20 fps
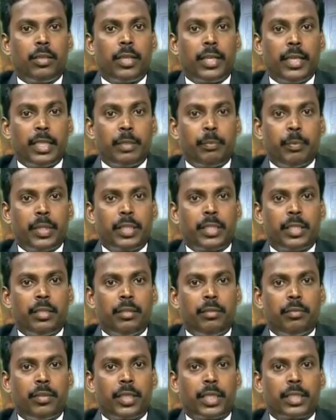or an
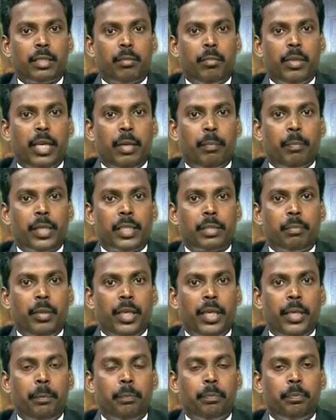expression for example, a plus
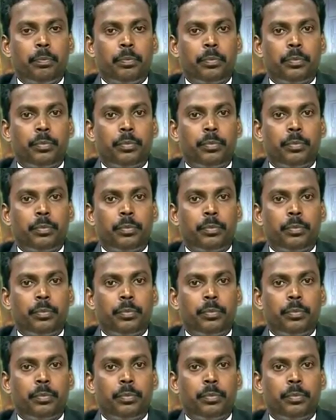b,